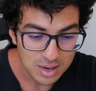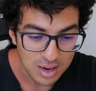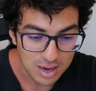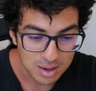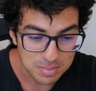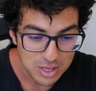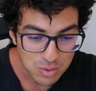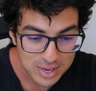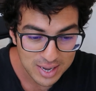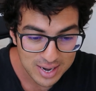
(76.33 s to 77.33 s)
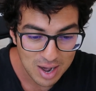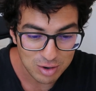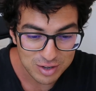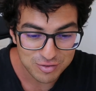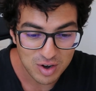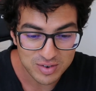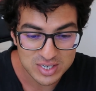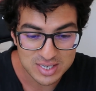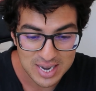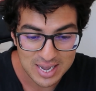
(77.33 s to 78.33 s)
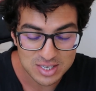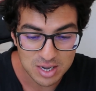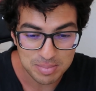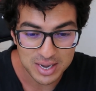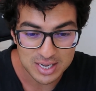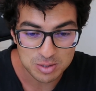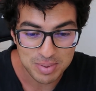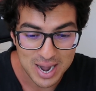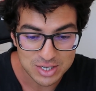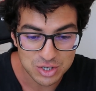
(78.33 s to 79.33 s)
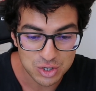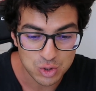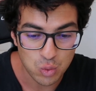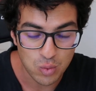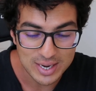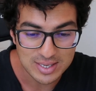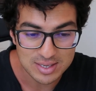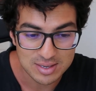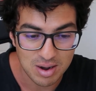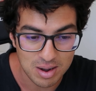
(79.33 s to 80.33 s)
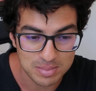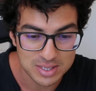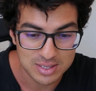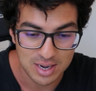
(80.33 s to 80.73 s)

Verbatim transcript: Um, you can get out. Lyft driver stands up against passengers' racist comments.